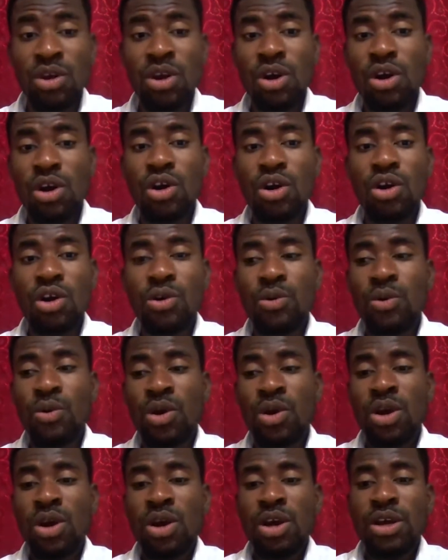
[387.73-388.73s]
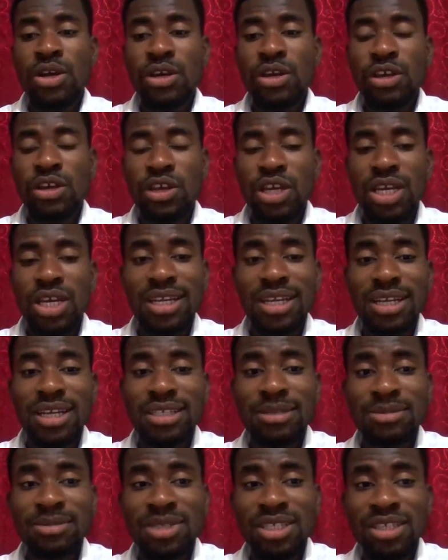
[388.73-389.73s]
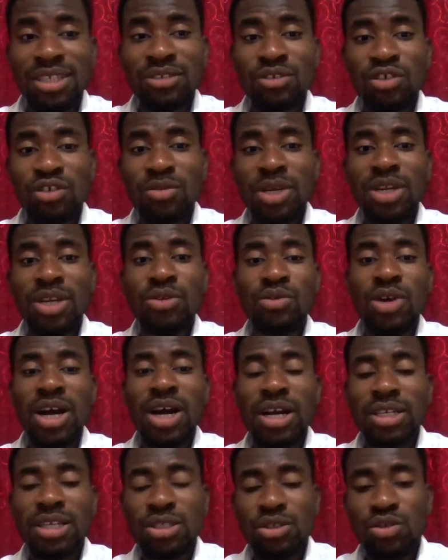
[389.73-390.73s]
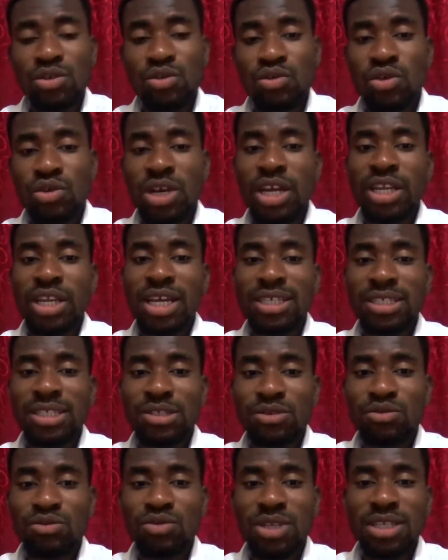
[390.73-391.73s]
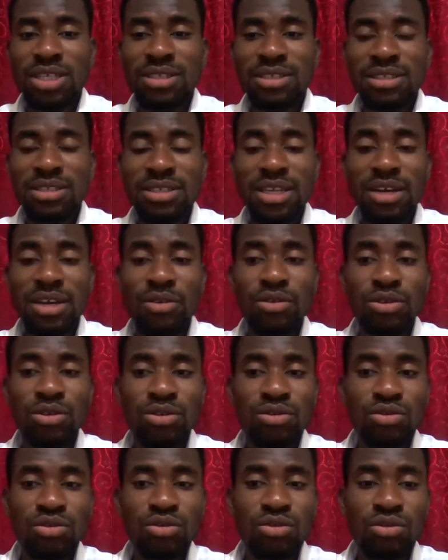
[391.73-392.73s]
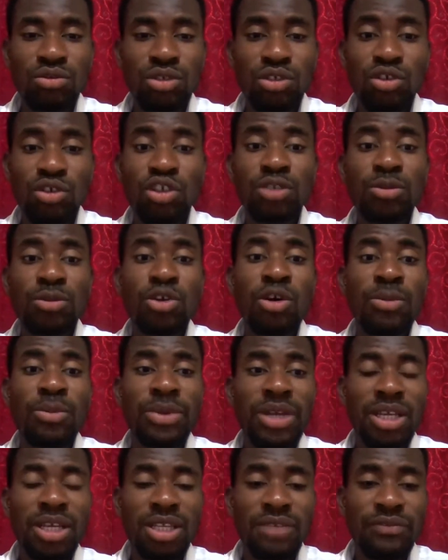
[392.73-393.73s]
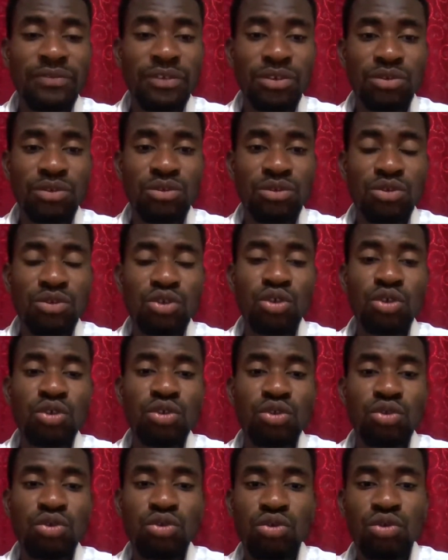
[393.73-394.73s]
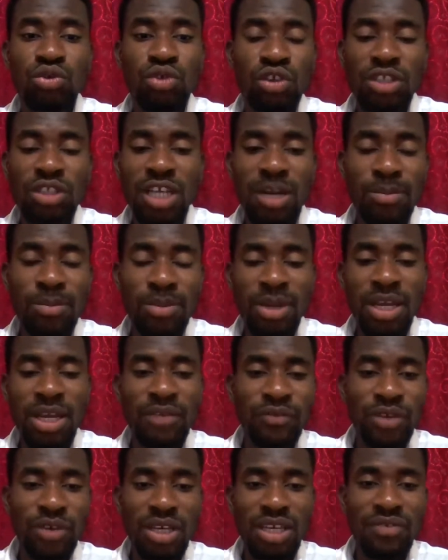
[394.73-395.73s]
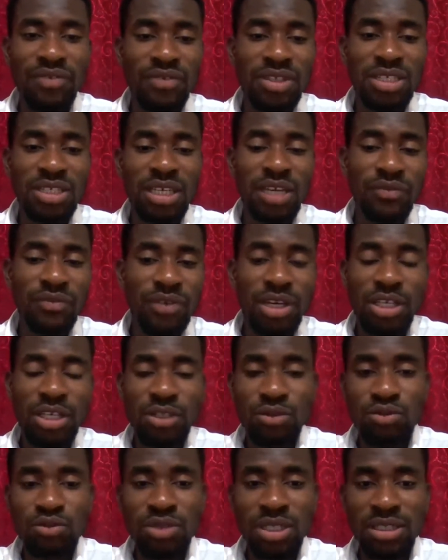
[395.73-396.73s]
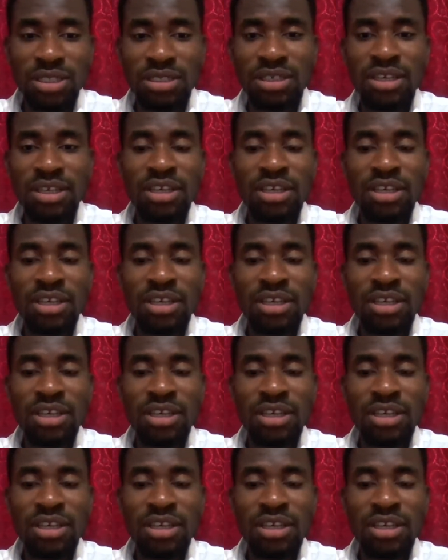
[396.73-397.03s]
Or there are some certain documents they will ask you, and as a student it's going to be complicated for you. So do not apply for e-visa if you're a student.